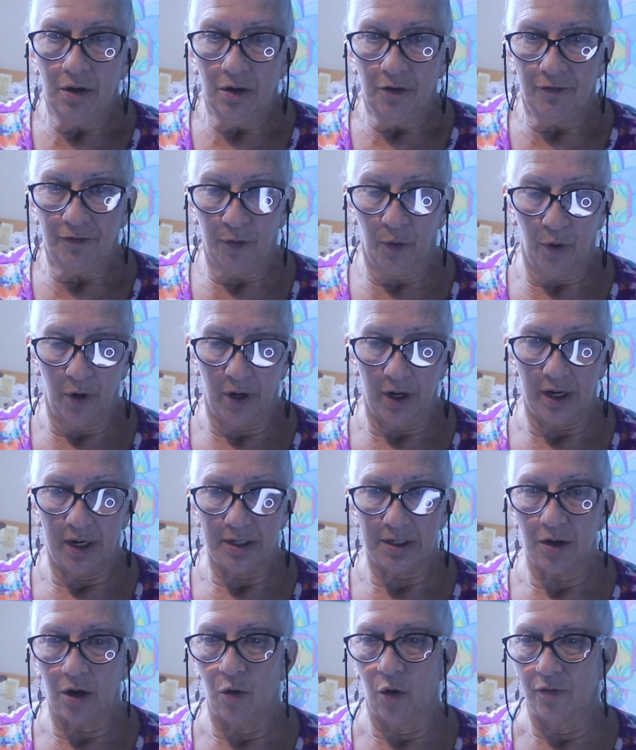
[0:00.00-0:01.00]
for
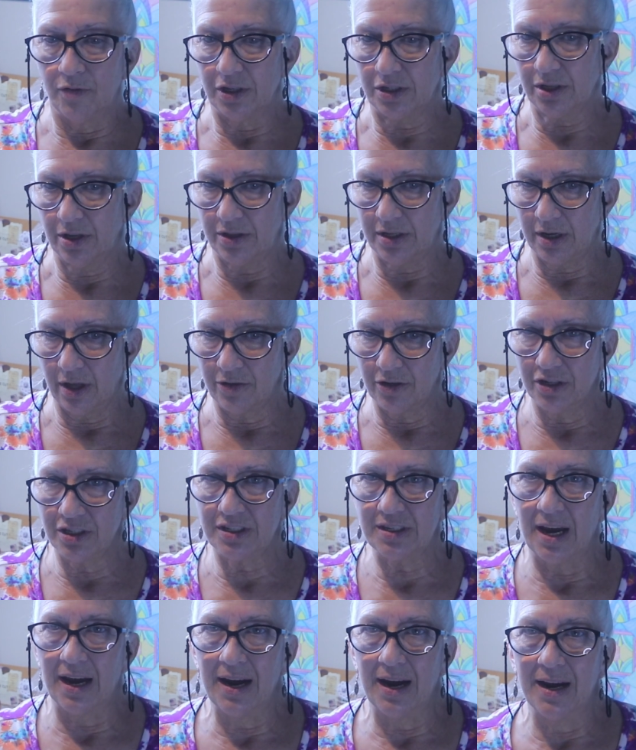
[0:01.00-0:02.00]
it over to the other
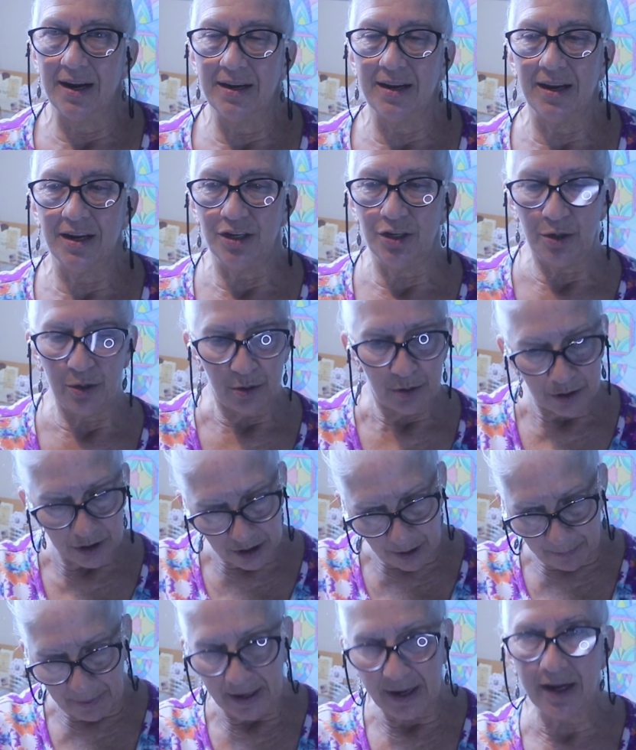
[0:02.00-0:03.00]
side, and
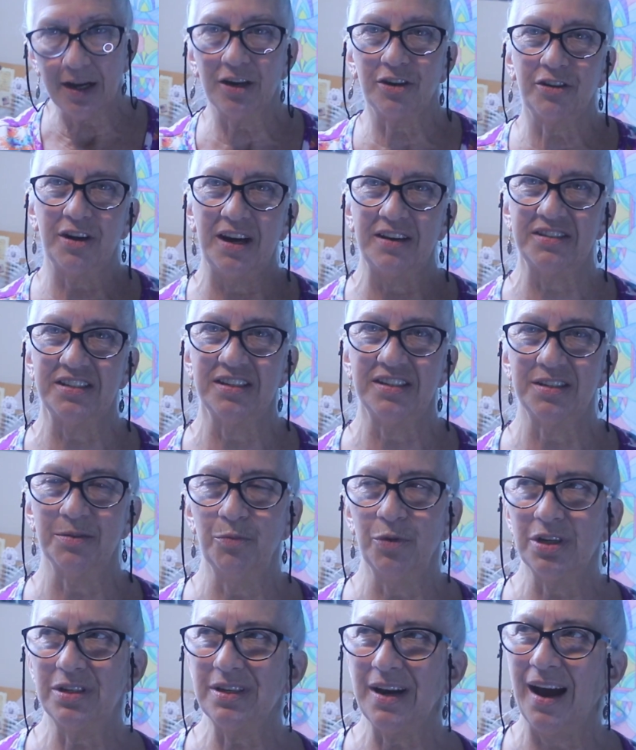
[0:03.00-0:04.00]
used a pantograph
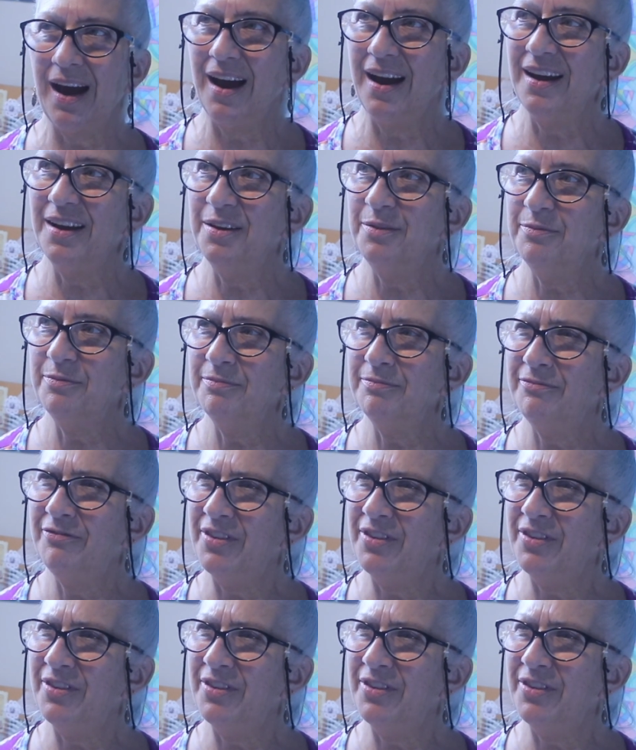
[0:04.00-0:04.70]
system, which I'm